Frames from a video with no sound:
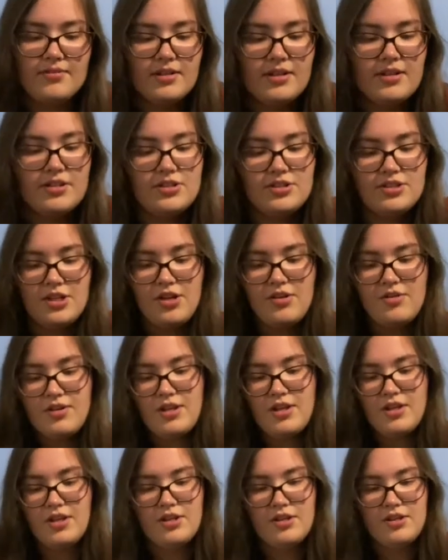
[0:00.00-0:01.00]
show
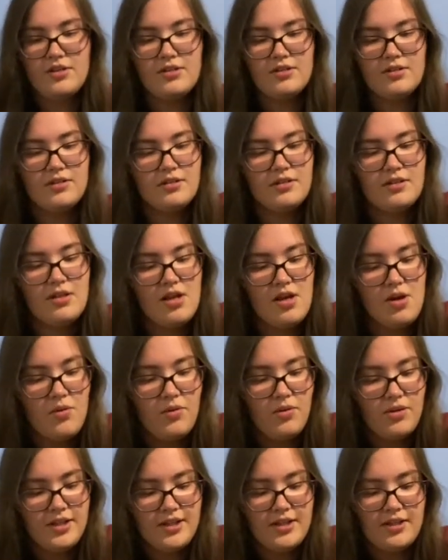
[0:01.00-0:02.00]
you what
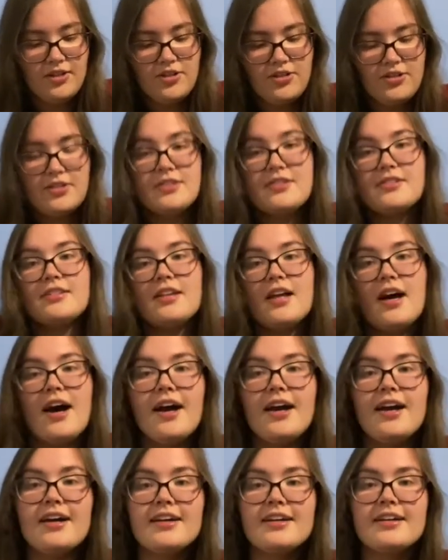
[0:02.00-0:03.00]
it looks
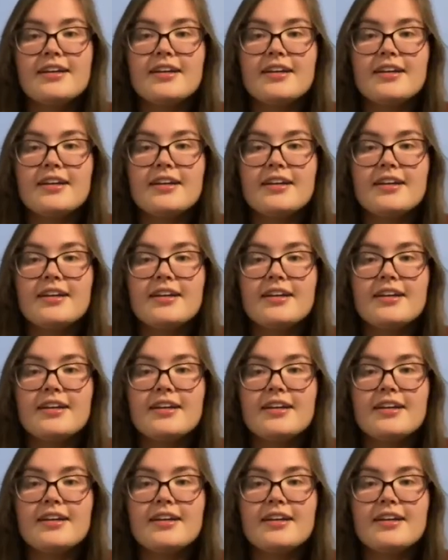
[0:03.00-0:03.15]
like.